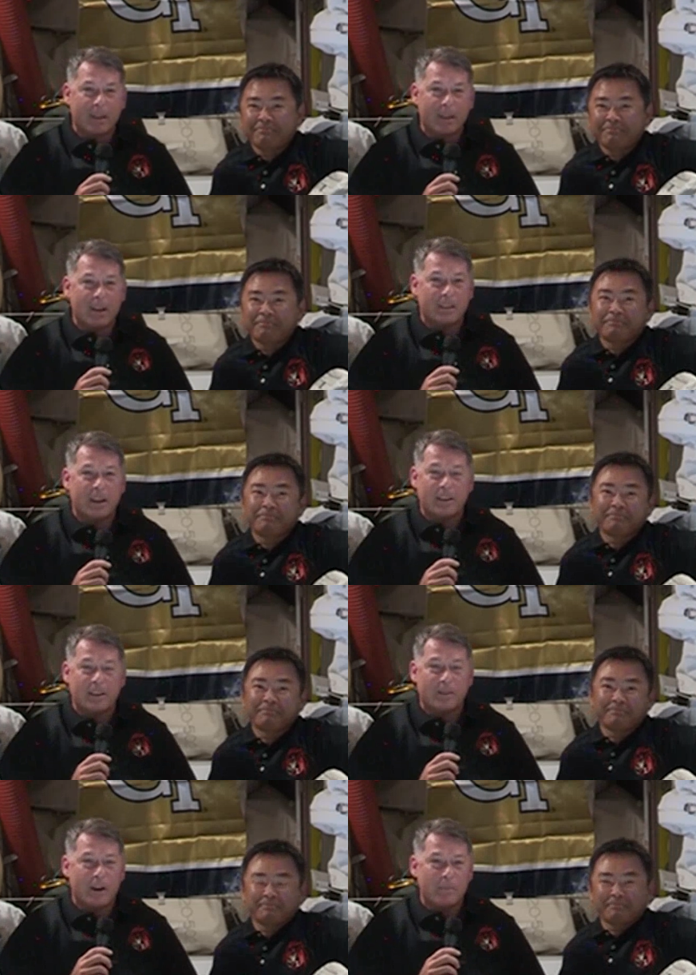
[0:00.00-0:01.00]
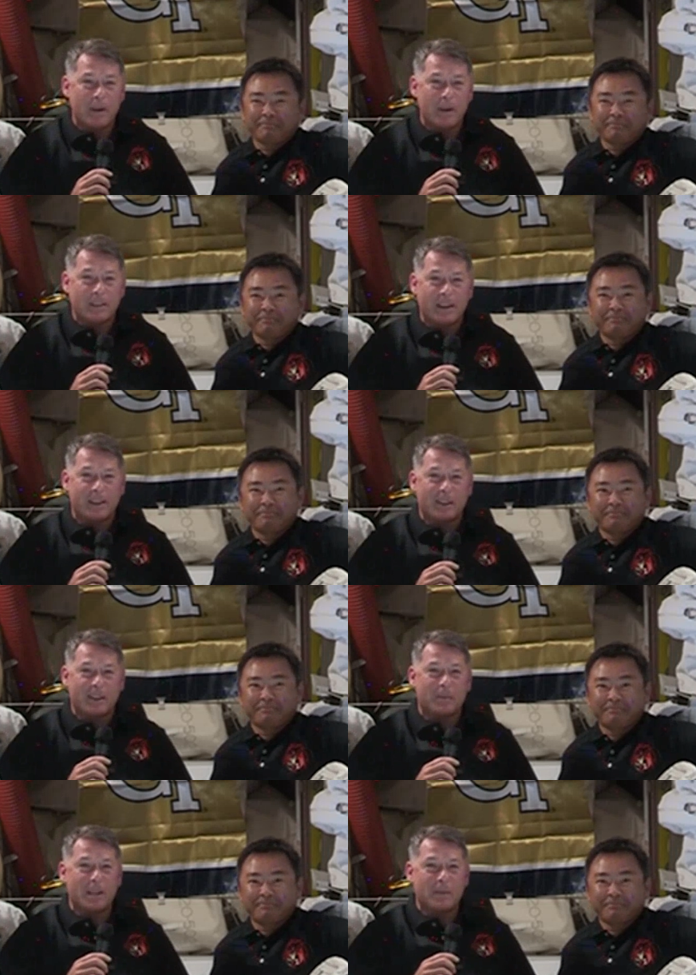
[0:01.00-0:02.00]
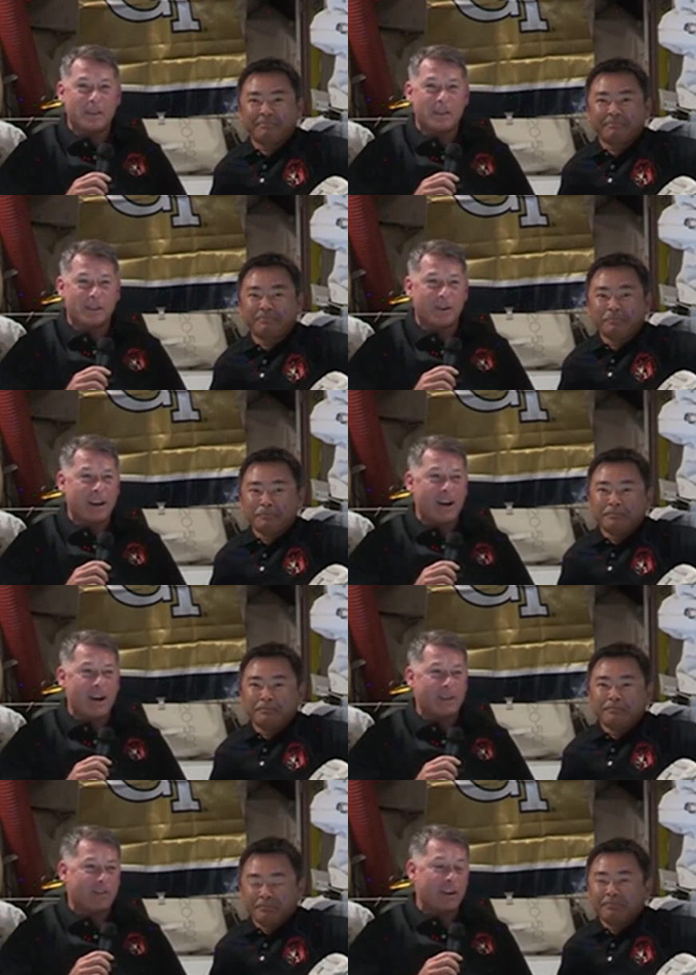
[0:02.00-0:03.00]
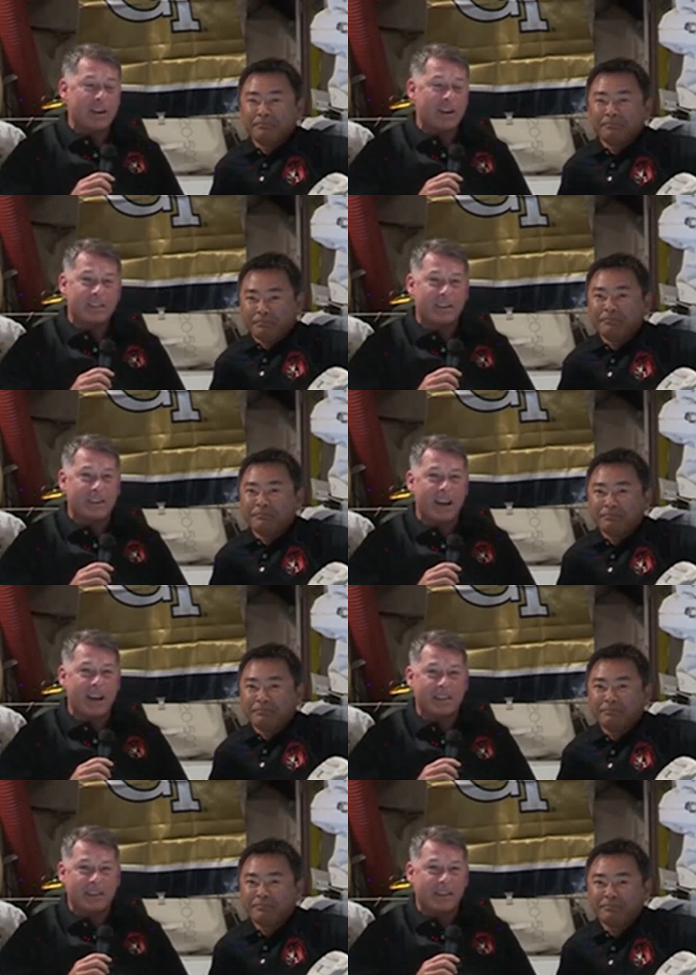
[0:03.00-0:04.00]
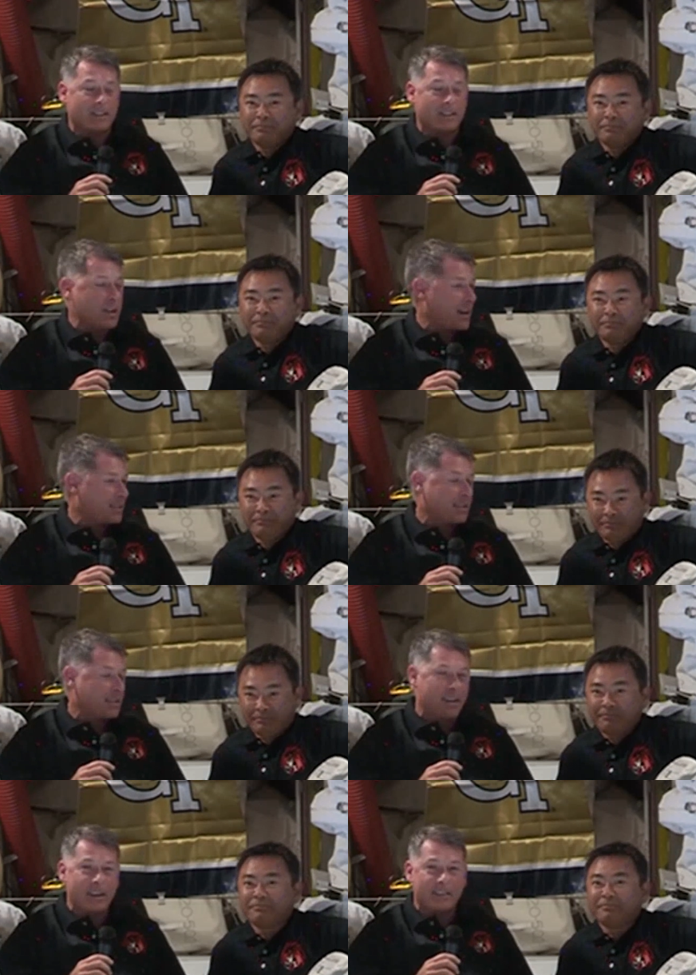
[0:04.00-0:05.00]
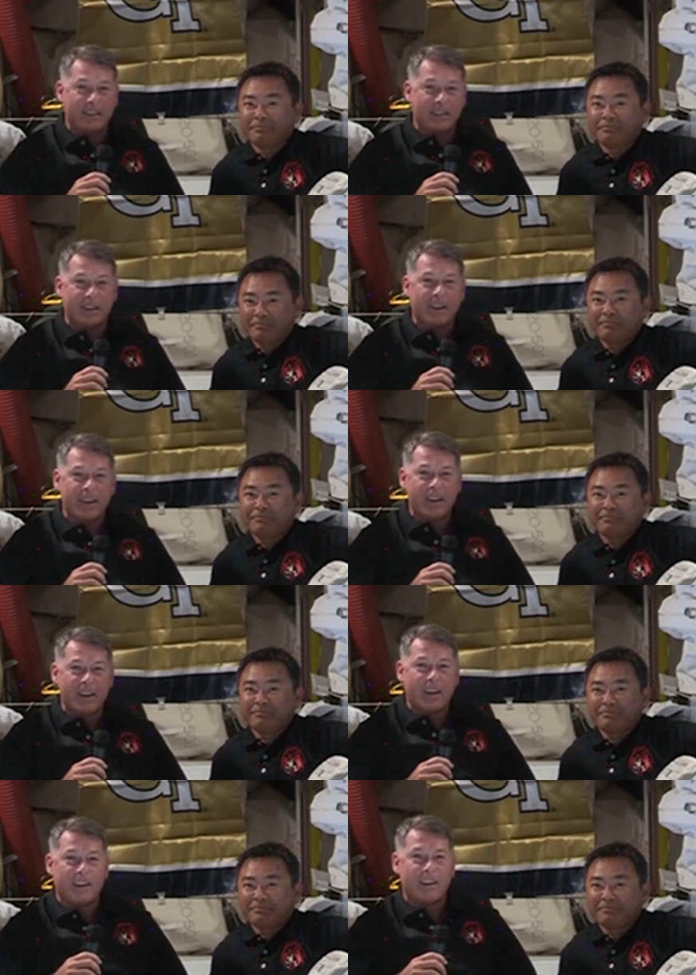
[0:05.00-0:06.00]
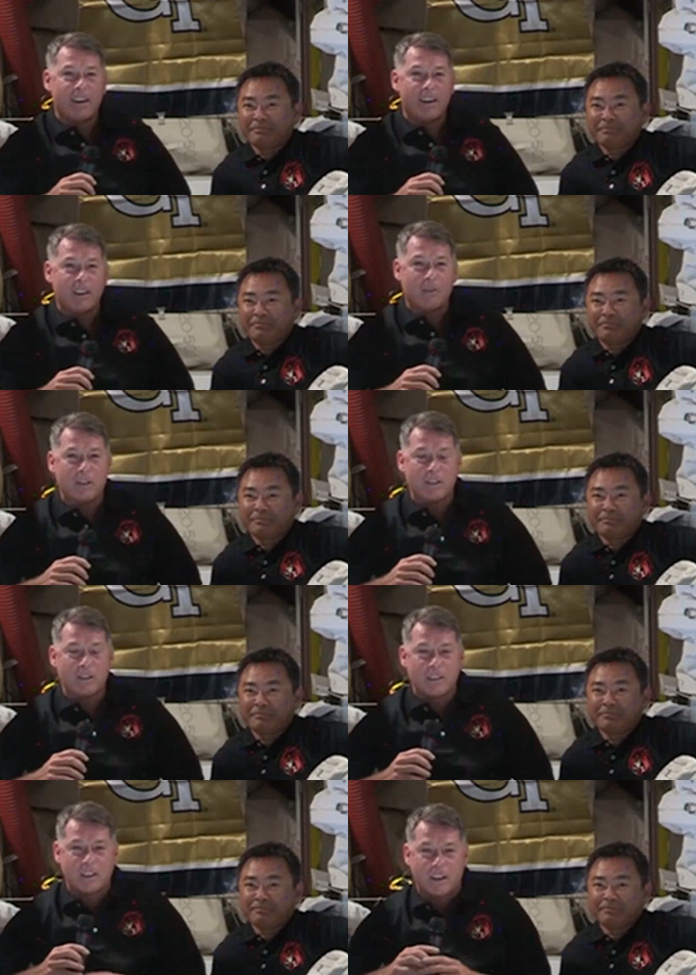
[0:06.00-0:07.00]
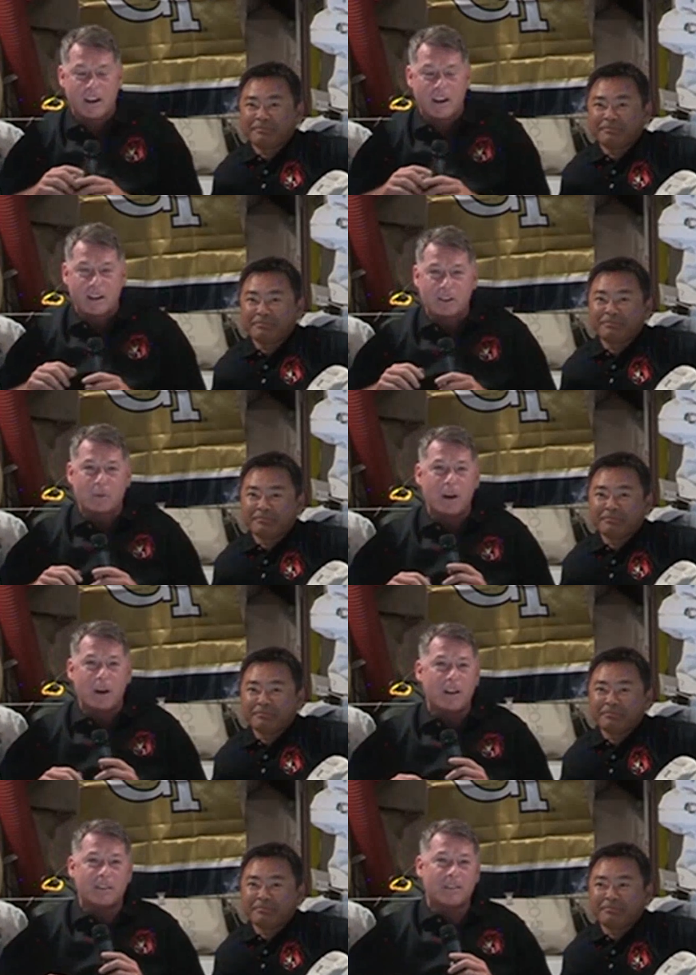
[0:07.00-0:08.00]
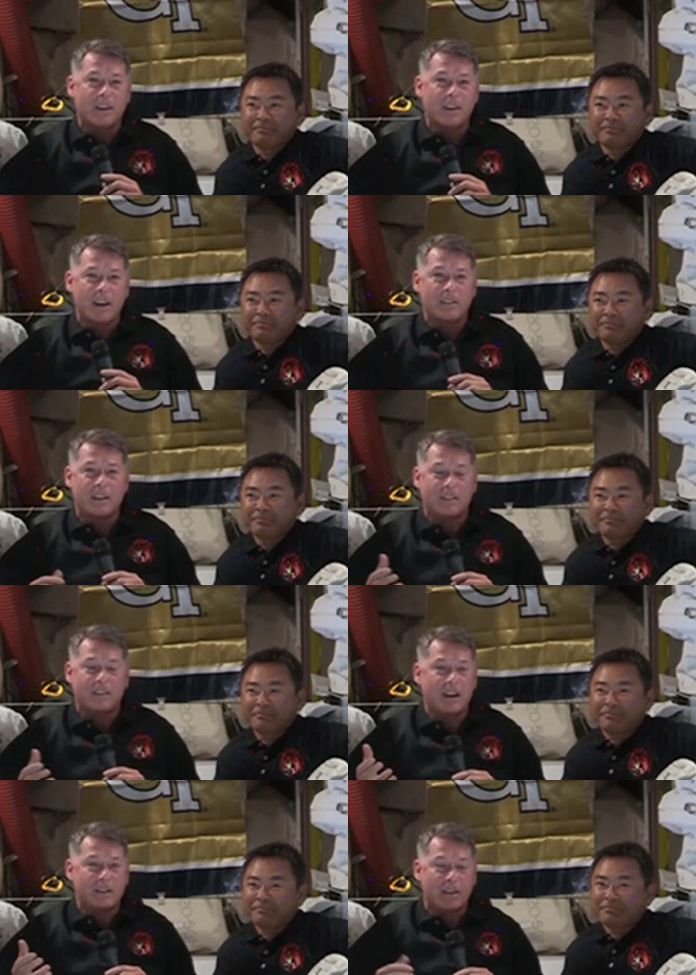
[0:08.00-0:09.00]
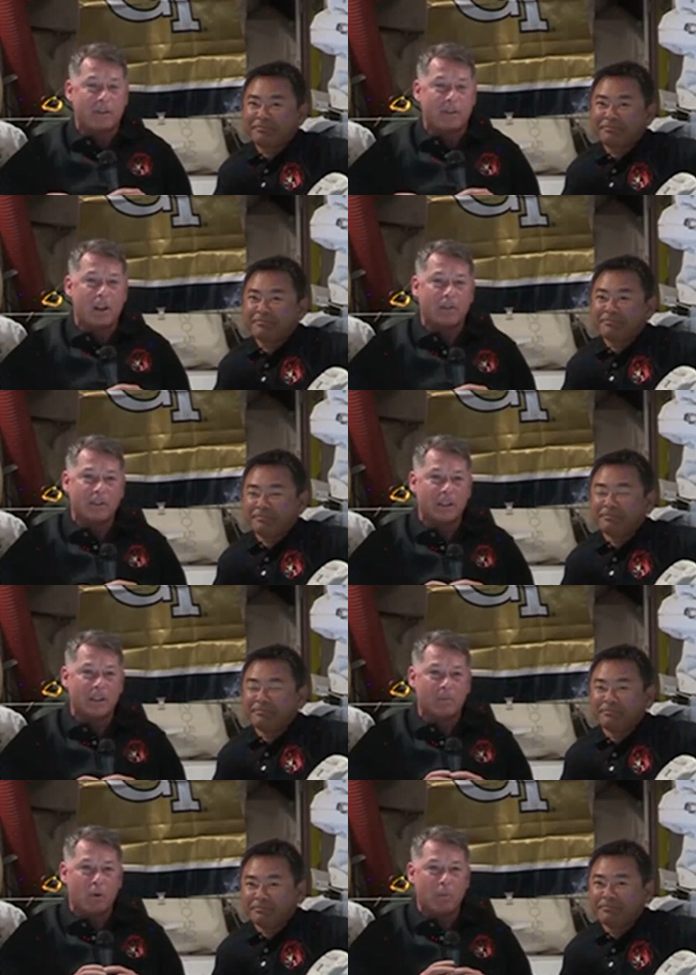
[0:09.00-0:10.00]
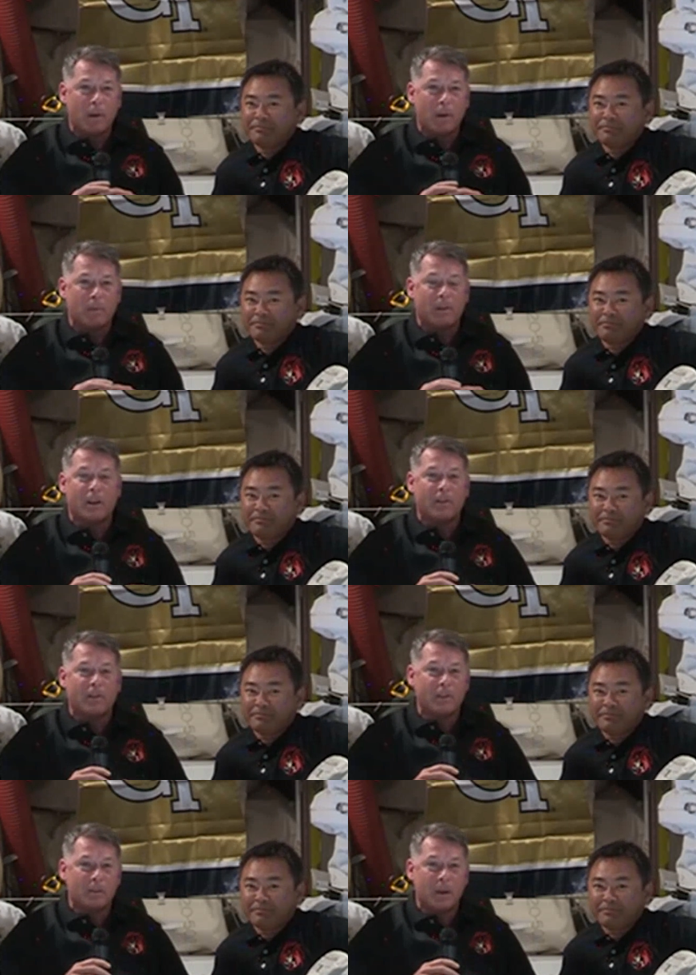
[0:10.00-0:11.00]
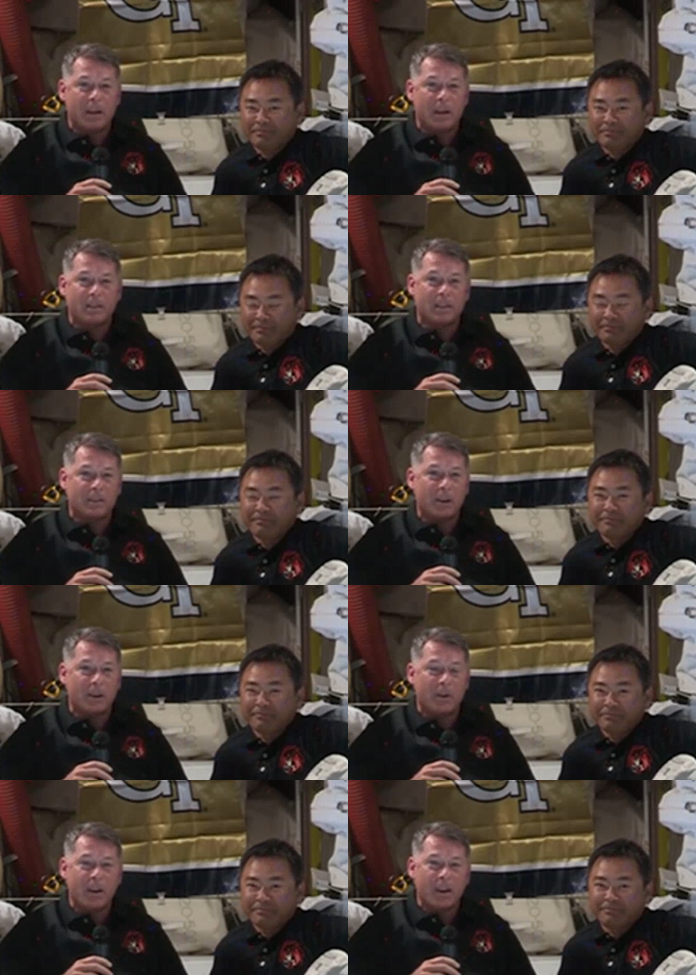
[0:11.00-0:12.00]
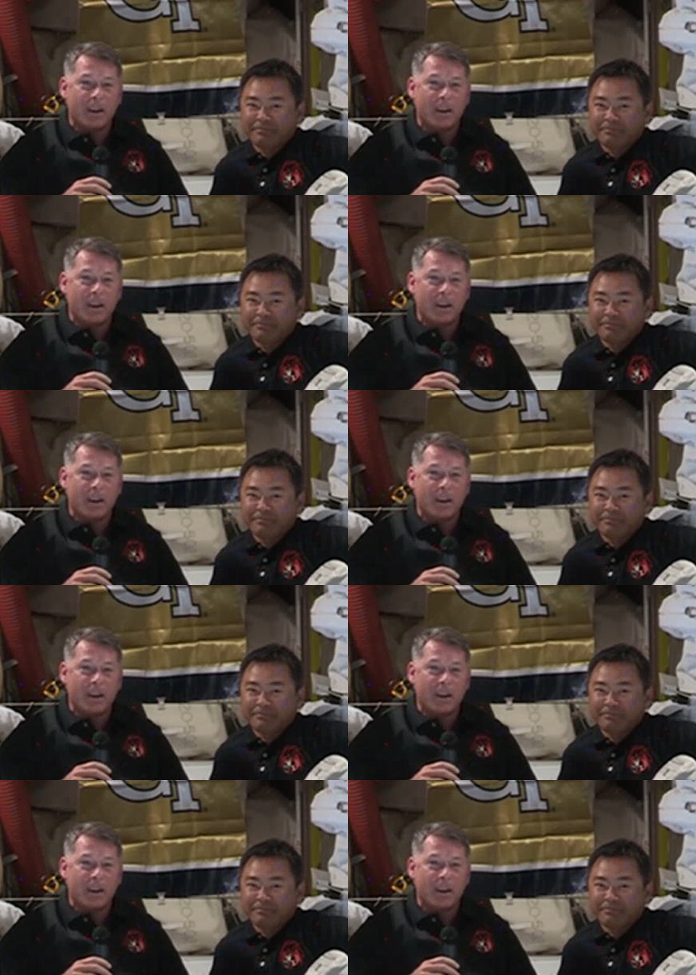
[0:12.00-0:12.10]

Speaker 1: Well, like you said, it's very busy in the space business right now, and for us here at NASA and JAXA and ESA and the Russians and the Canadians as well, it's an exciting time for all of us to get more people involved in space. And so